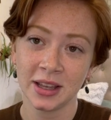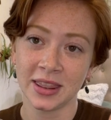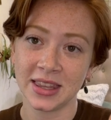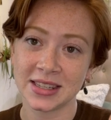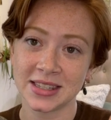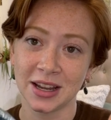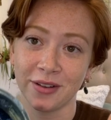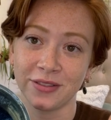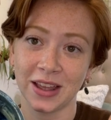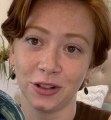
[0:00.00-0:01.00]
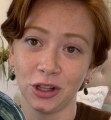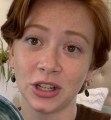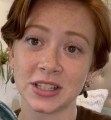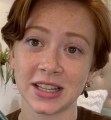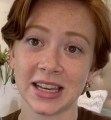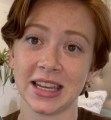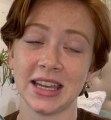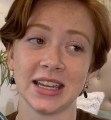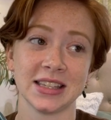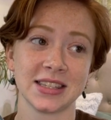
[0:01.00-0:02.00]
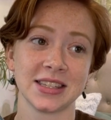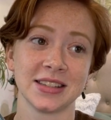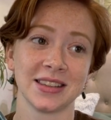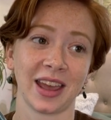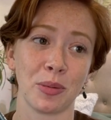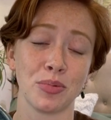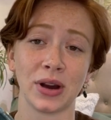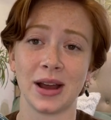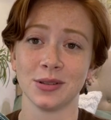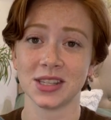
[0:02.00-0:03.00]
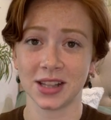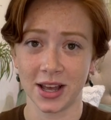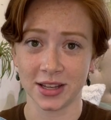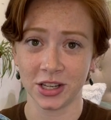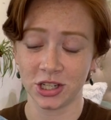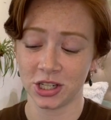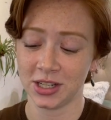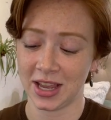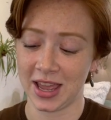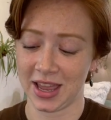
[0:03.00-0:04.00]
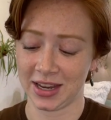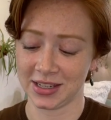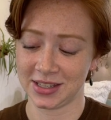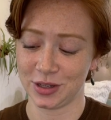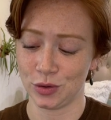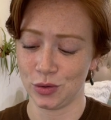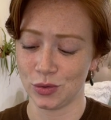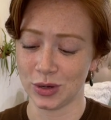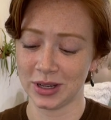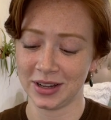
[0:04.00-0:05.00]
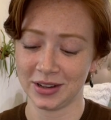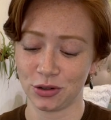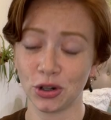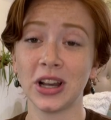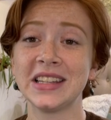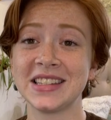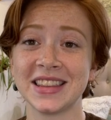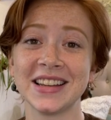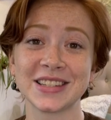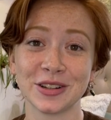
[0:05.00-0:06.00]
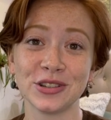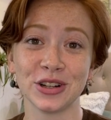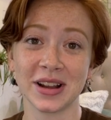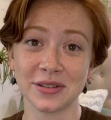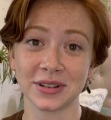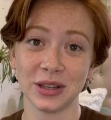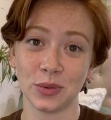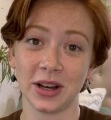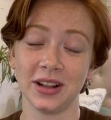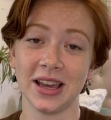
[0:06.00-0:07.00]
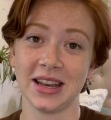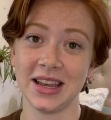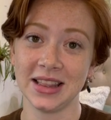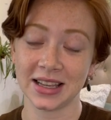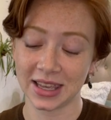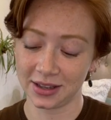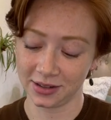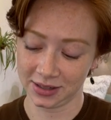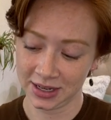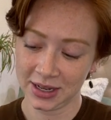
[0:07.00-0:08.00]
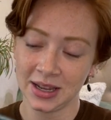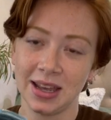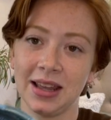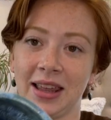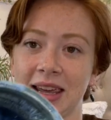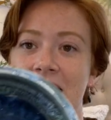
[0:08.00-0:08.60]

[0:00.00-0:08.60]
this stuff that looks like it's like brown sludge and you trust that it's going to turn out really well, and in the kiln it like